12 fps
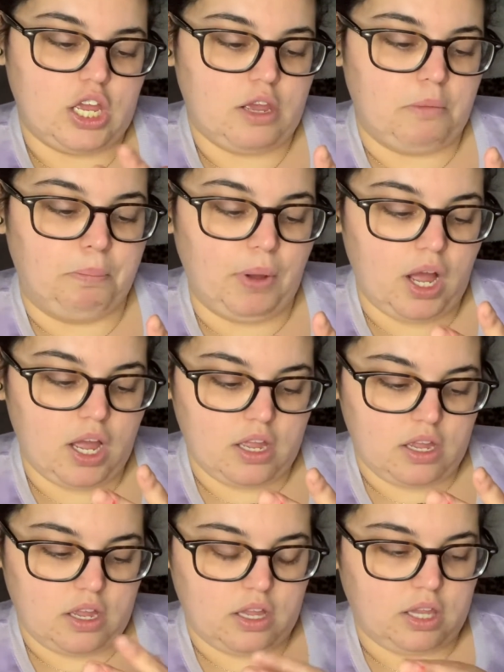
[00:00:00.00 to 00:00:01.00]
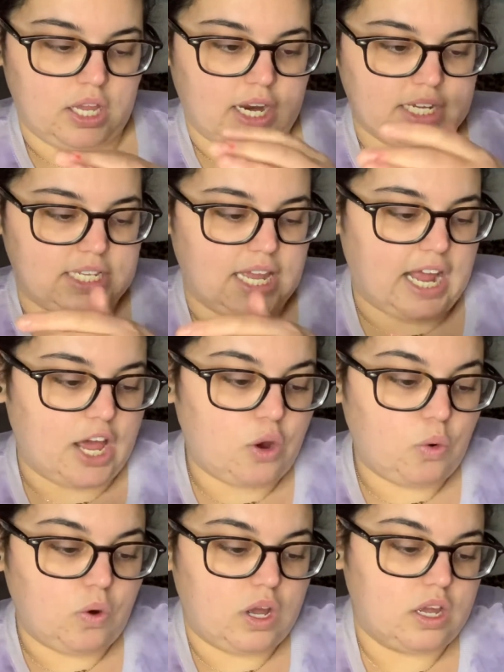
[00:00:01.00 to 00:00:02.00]
But like I said, I
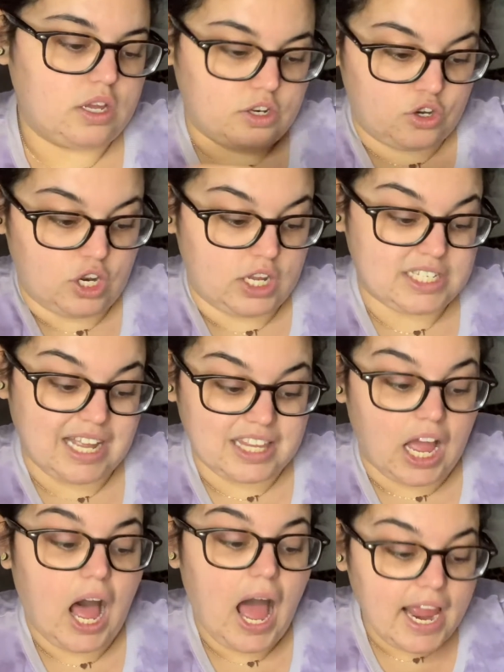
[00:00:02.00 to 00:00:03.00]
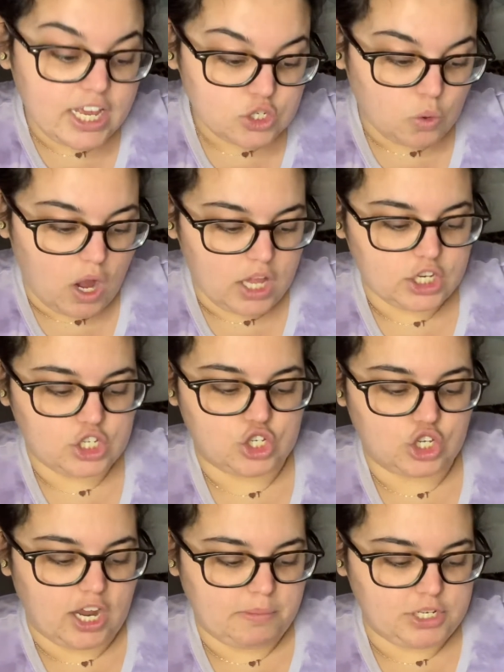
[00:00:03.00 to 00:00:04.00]
don't, it's not the highest quality. So
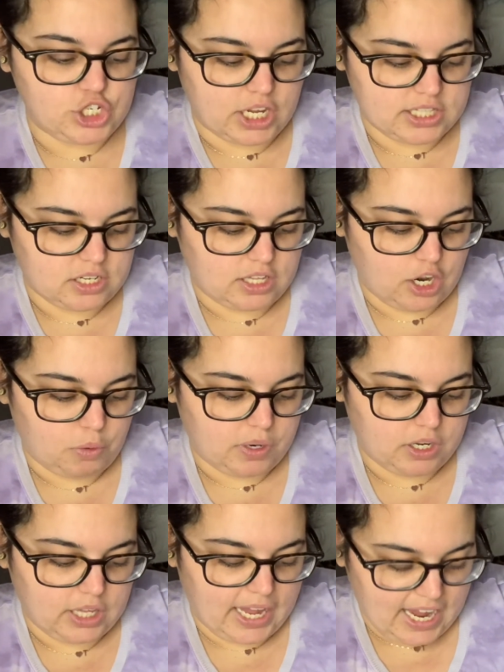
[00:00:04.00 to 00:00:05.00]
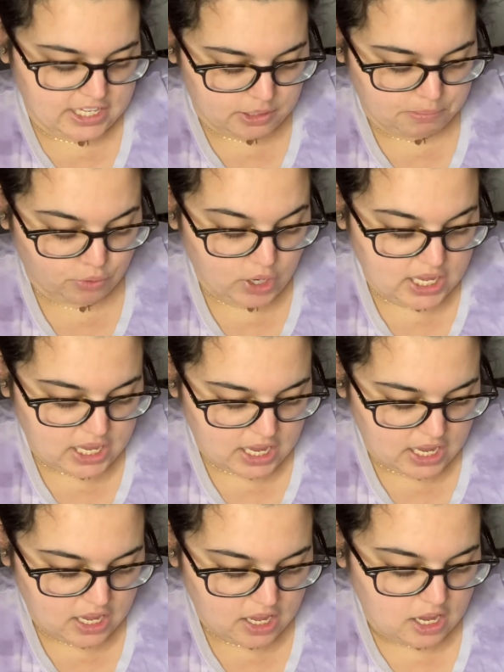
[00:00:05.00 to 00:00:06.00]
you got to be gentle. I don't want to like end up breaking
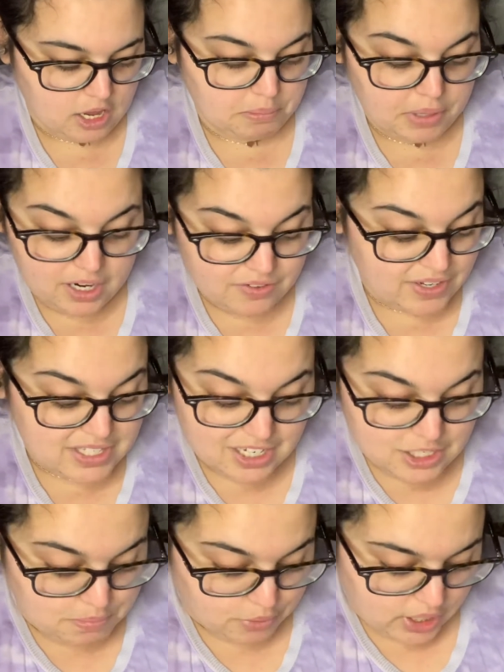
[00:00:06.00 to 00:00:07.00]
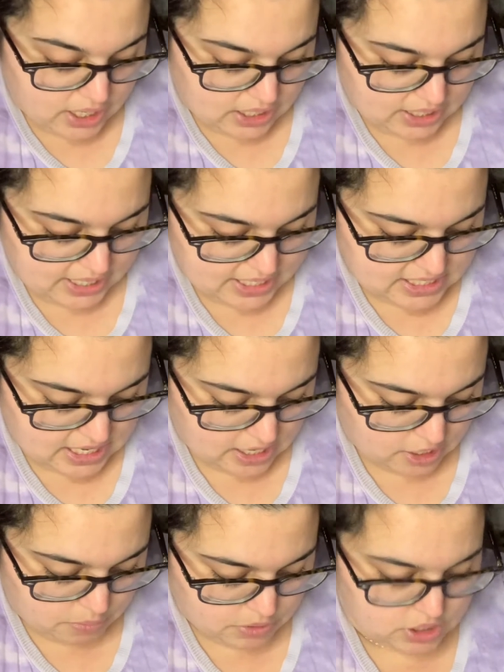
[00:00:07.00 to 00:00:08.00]
it. But if it does break, like I
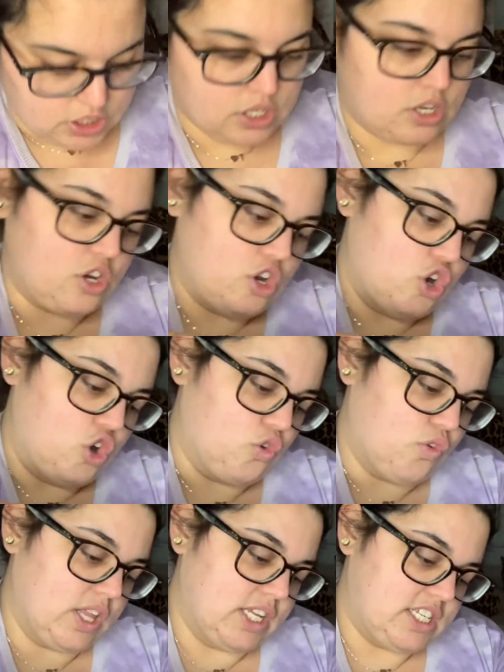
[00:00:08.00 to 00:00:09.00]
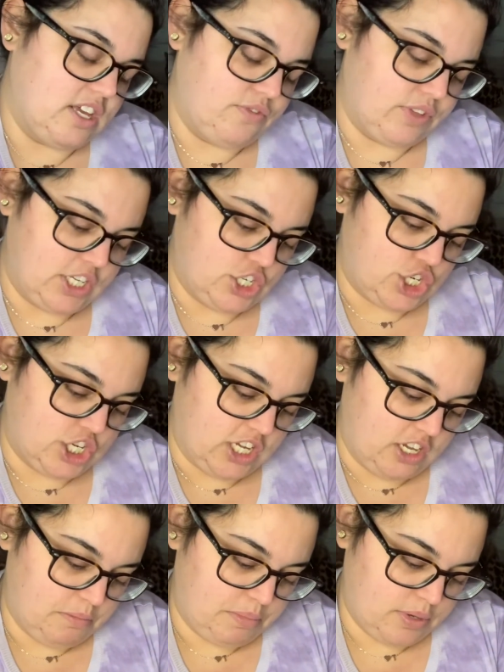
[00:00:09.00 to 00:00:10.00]
said, it was relatively
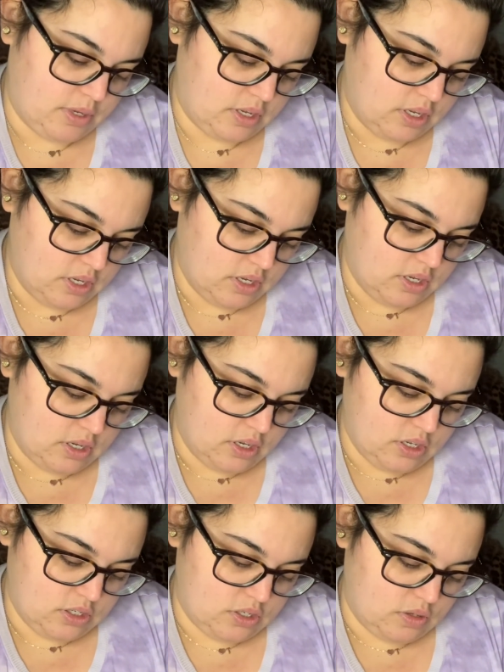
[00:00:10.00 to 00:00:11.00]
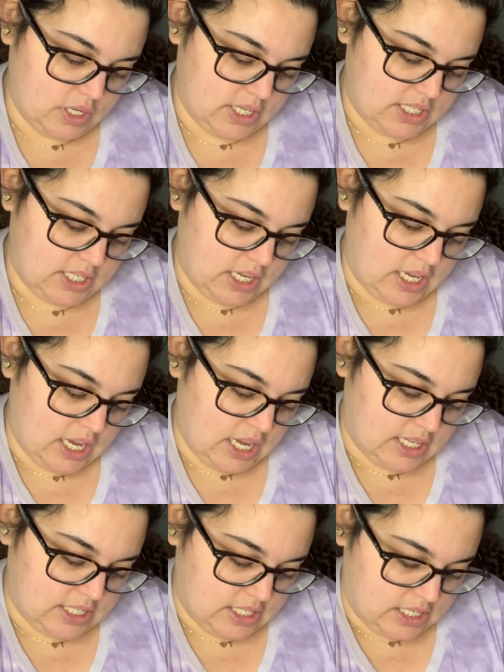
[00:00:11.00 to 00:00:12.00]
cheap. So let's
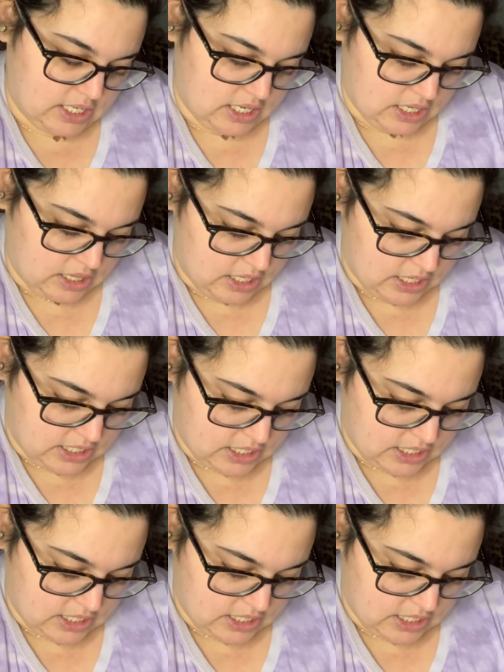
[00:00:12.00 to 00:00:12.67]
get this